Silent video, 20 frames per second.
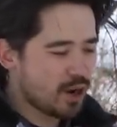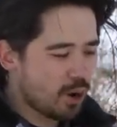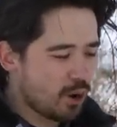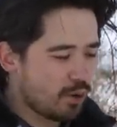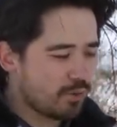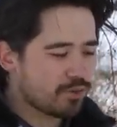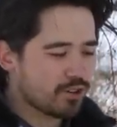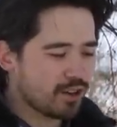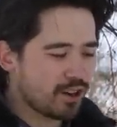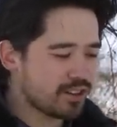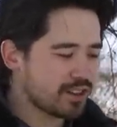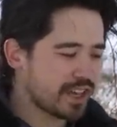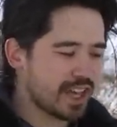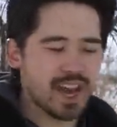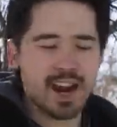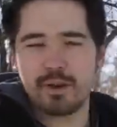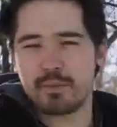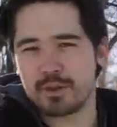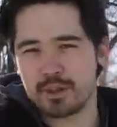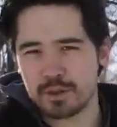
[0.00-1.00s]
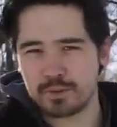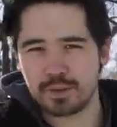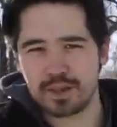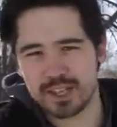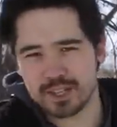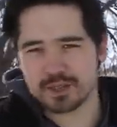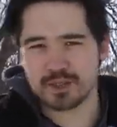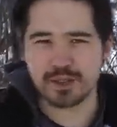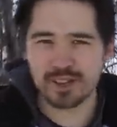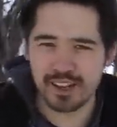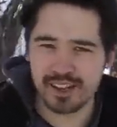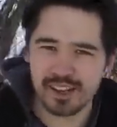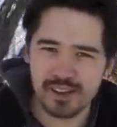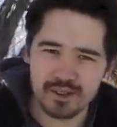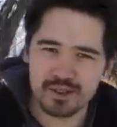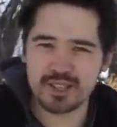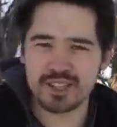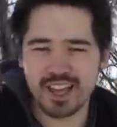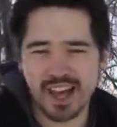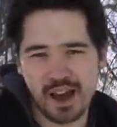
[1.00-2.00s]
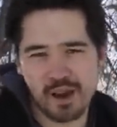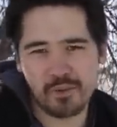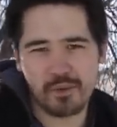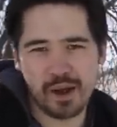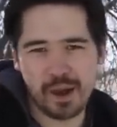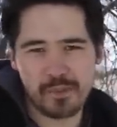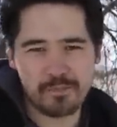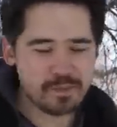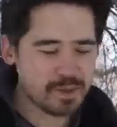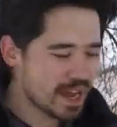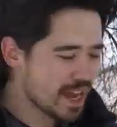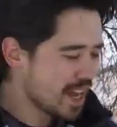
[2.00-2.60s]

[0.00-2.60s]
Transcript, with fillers: Overall, the camera is a pleasure to use that way.